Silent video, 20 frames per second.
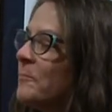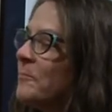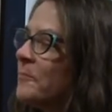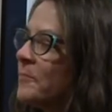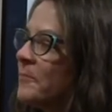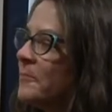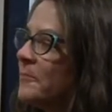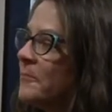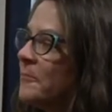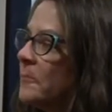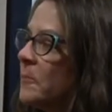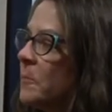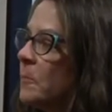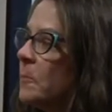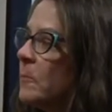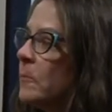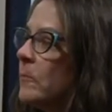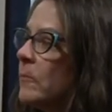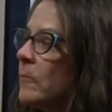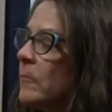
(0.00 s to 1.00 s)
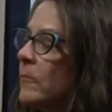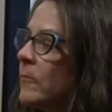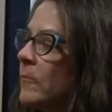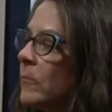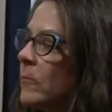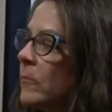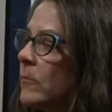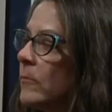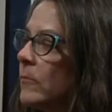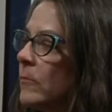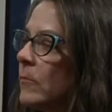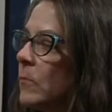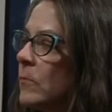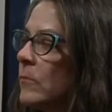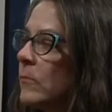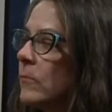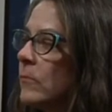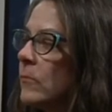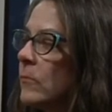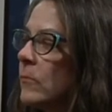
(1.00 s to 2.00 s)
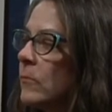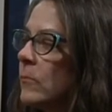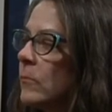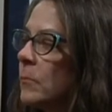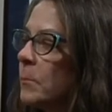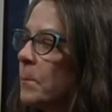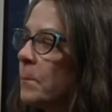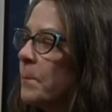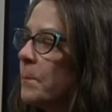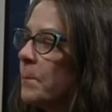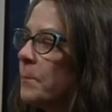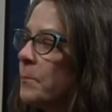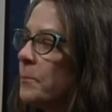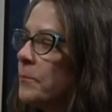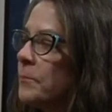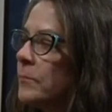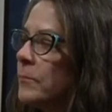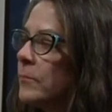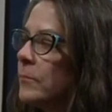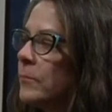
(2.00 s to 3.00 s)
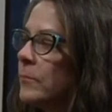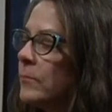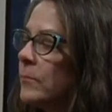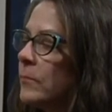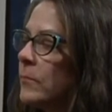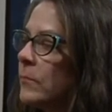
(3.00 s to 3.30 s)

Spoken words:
(silent)